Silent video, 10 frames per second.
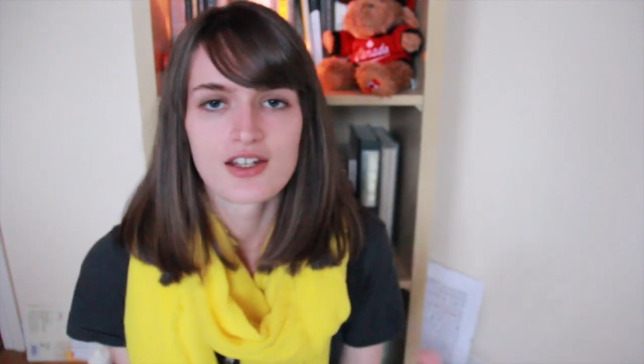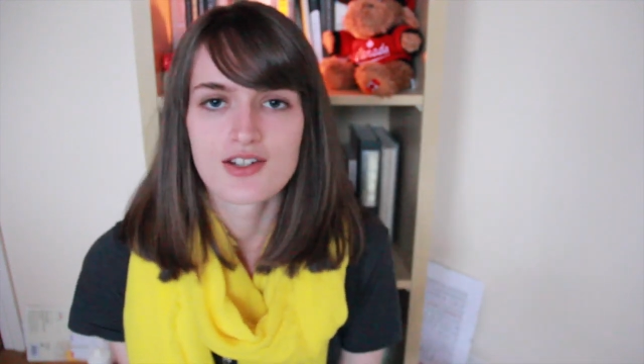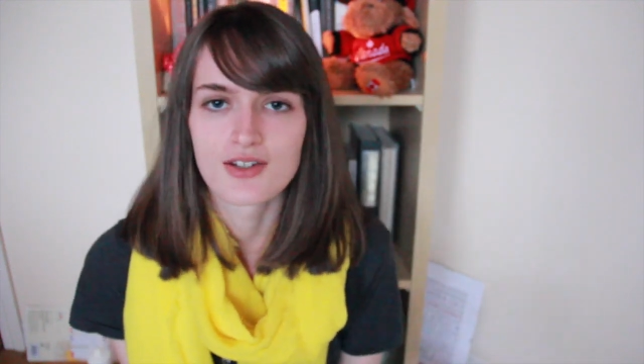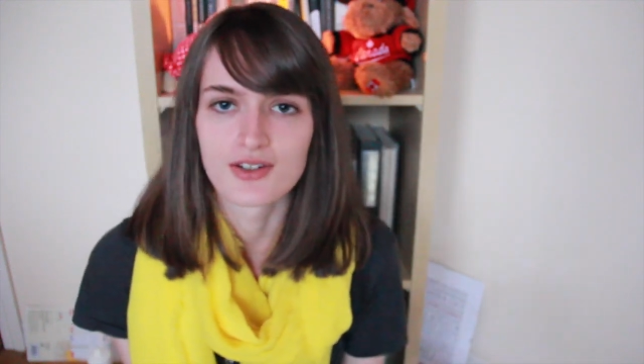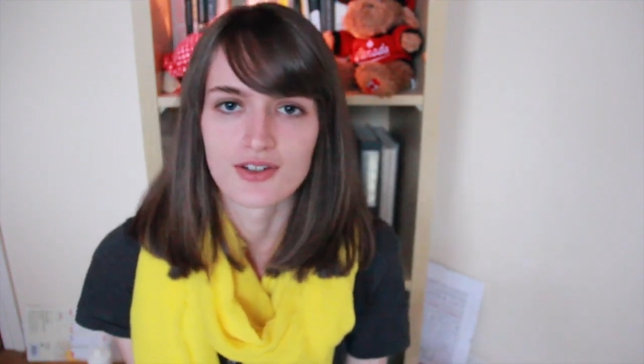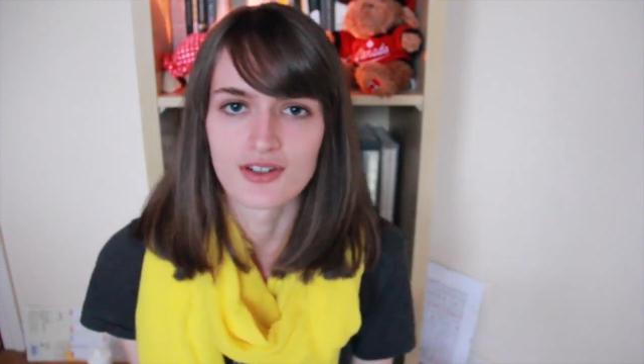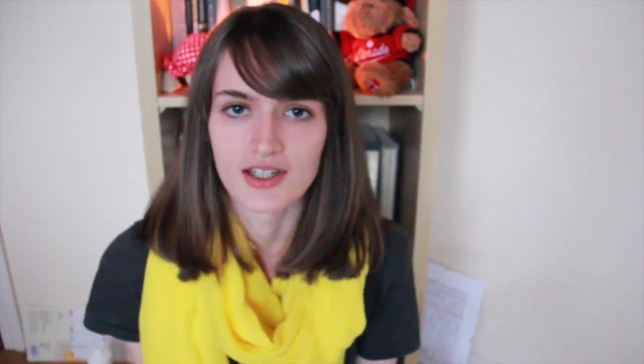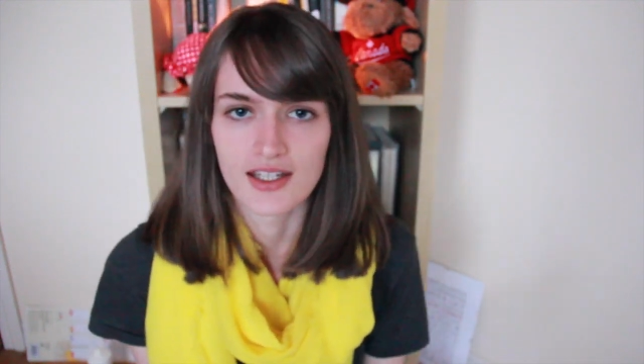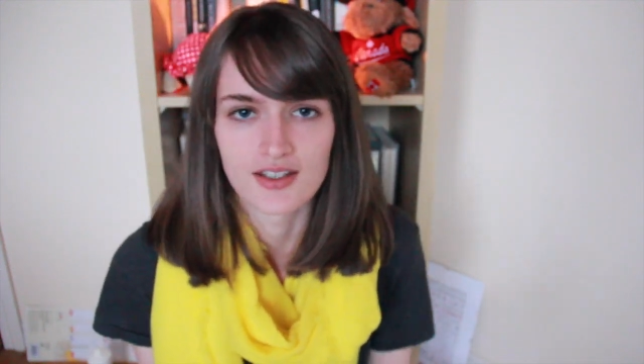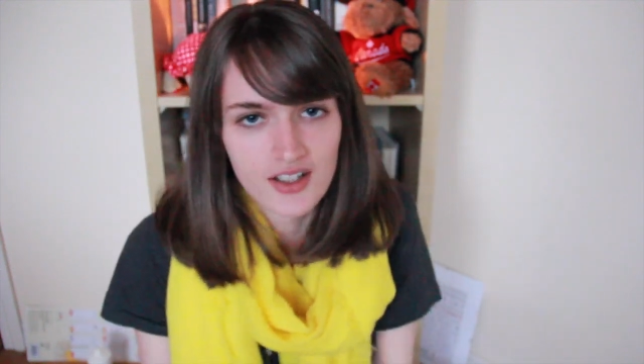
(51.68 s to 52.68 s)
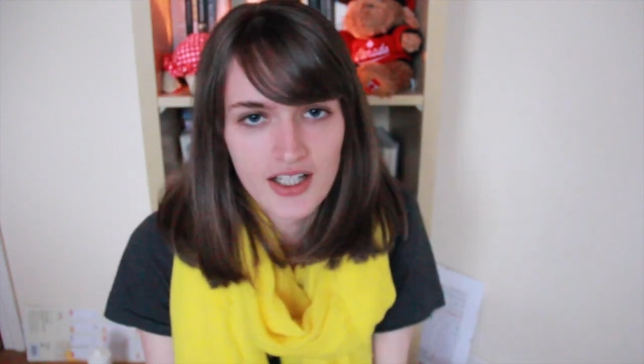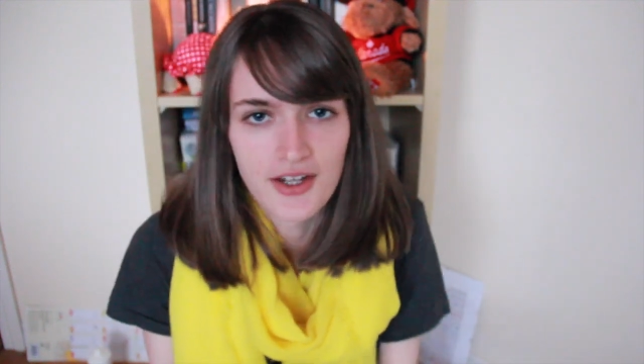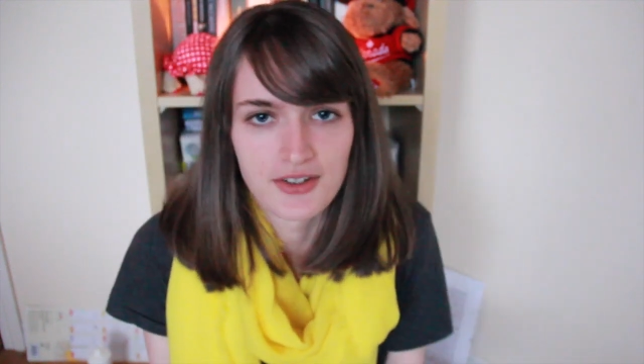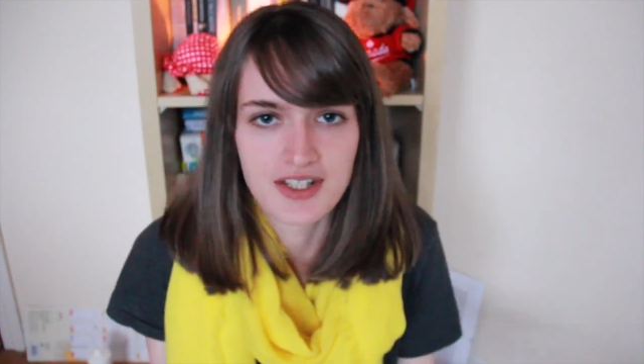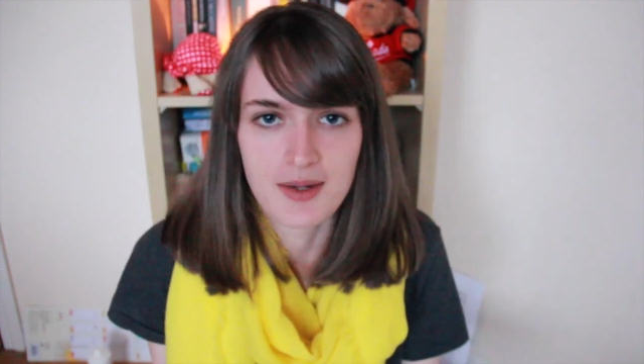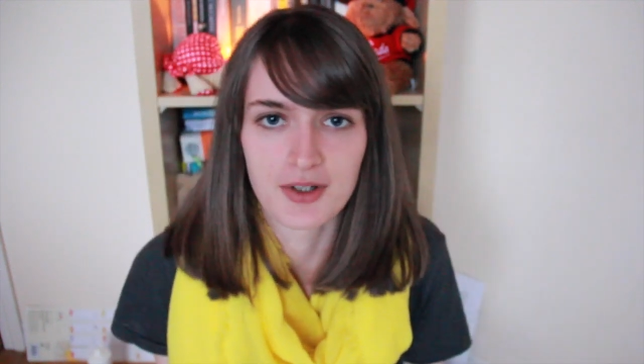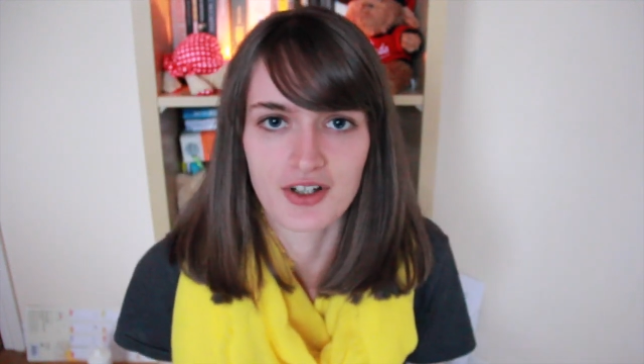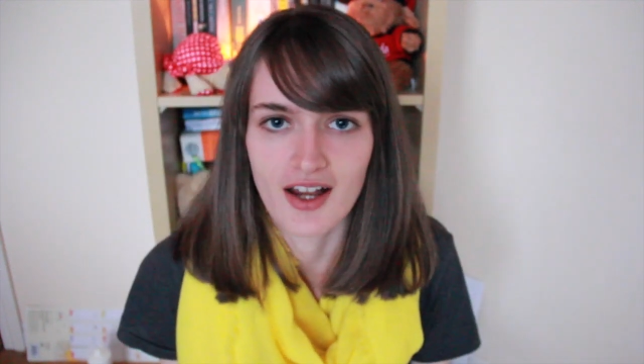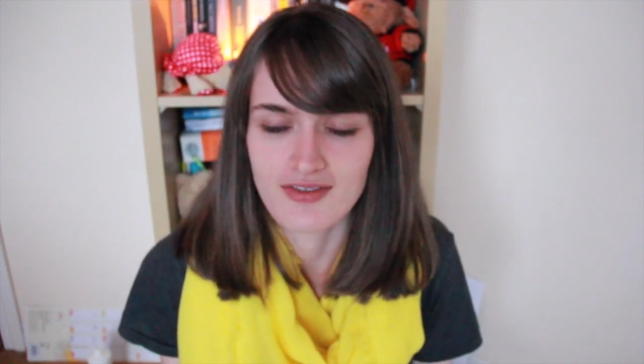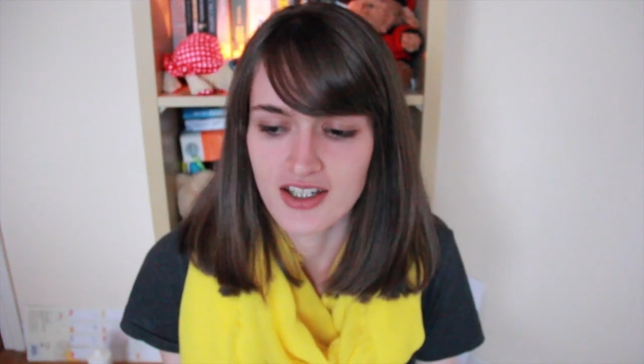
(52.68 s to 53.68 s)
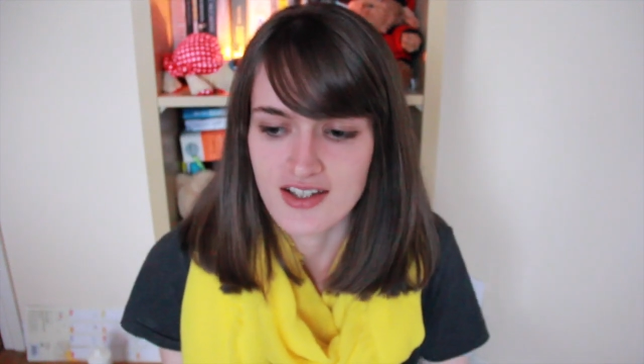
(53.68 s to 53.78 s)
to like a young adult demographic,